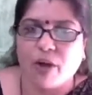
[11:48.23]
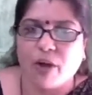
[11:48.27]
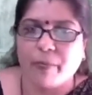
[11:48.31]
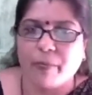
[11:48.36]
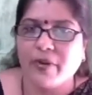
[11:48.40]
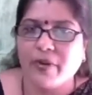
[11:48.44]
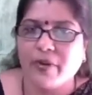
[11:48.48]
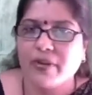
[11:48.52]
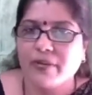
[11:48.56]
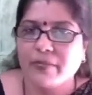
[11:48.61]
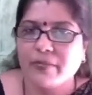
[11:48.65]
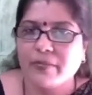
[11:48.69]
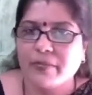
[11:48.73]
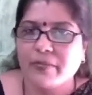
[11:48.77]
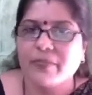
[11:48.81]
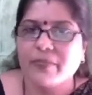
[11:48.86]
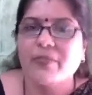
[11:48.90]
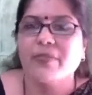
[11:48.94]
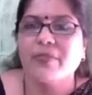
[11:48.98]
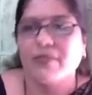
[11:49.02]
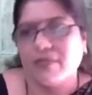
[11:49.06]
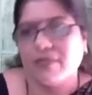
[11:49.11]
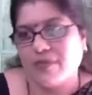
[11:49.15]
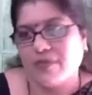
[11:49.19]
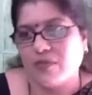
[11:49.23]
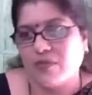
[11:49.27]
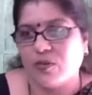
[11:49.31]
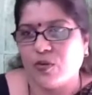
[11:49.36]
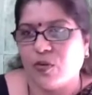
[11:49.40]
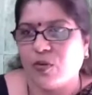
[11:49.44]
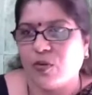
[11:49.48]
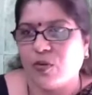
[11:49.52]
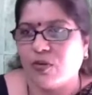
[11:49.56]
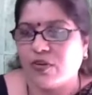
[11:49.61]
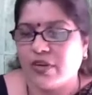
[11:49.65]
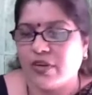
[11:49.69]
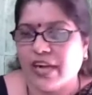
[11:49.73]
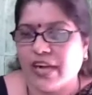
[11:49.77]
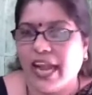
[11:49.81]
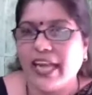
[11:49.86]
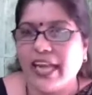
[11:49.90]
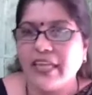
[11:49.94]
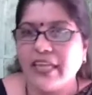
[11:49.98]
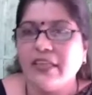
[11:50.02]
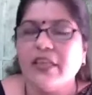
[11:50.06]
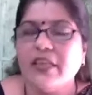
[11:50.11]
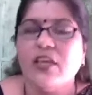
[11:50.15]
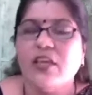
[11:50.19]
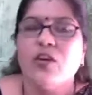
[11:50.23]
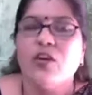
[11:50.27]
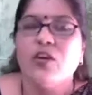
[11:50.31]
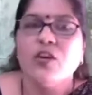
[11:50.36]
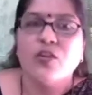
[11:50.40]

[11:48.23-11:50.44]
No. No. No, no, not at all.